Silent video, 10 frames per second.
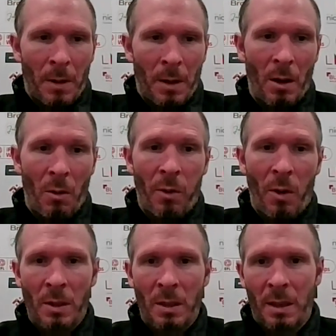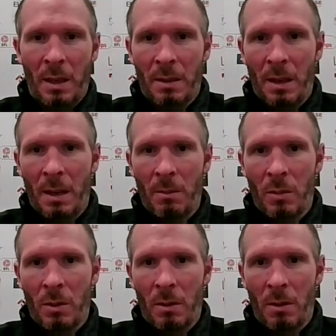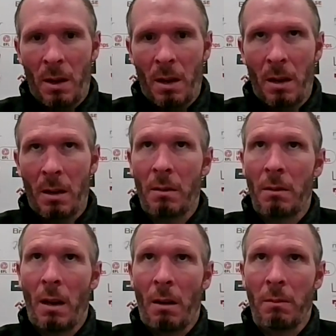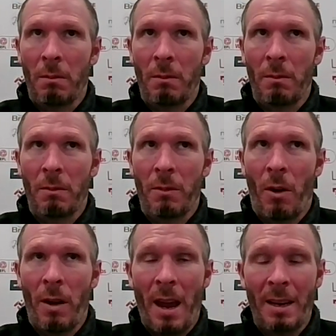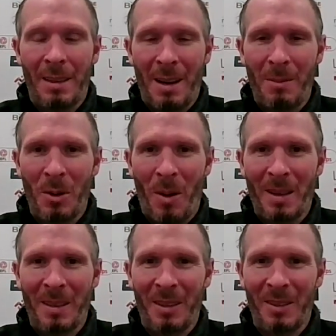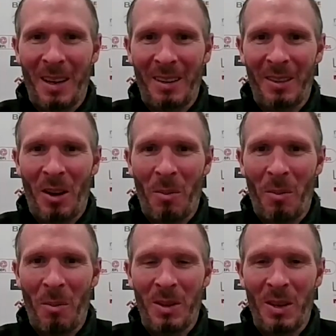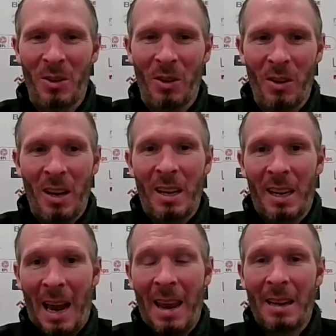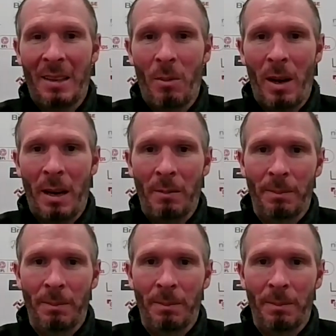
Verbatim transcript: you know 46 teams, uh, no, 48 teams who enter the t- the competition can actually win it.